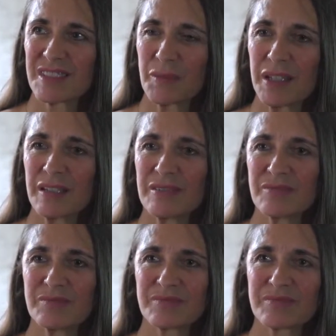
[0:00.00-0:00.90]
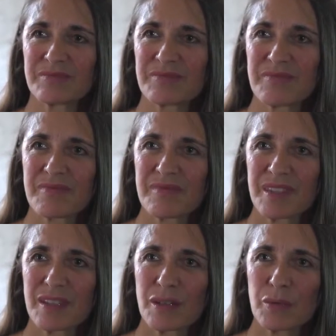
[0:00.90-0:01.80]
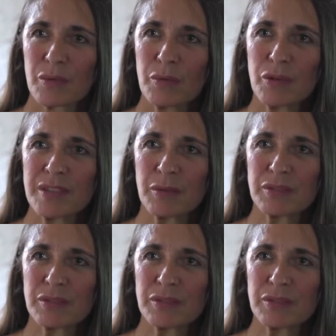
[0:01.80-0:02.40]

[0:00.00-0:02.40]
I mean, we weren't